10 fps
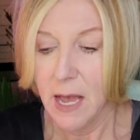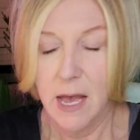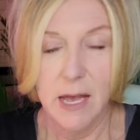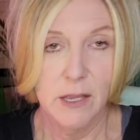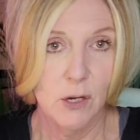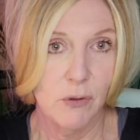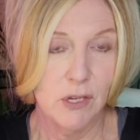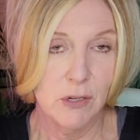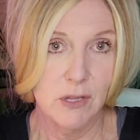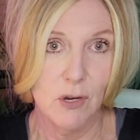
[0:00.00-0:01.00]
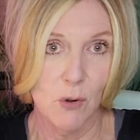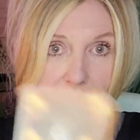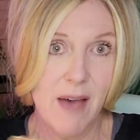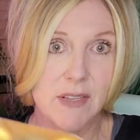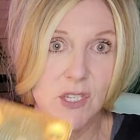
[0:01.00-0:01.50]
uh, you know, the, you
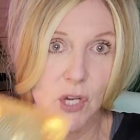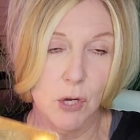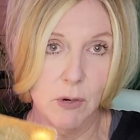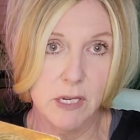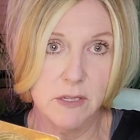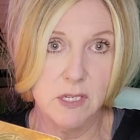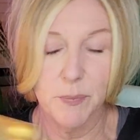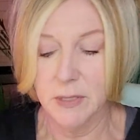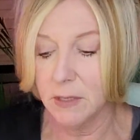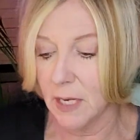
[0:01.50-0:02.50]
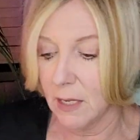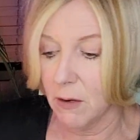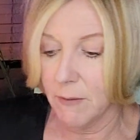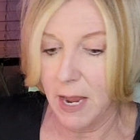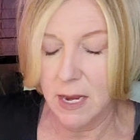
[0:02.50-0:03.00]
know, having security and stability,
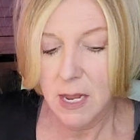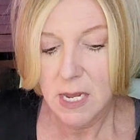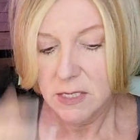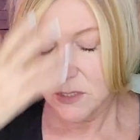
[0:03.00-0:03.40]
all right?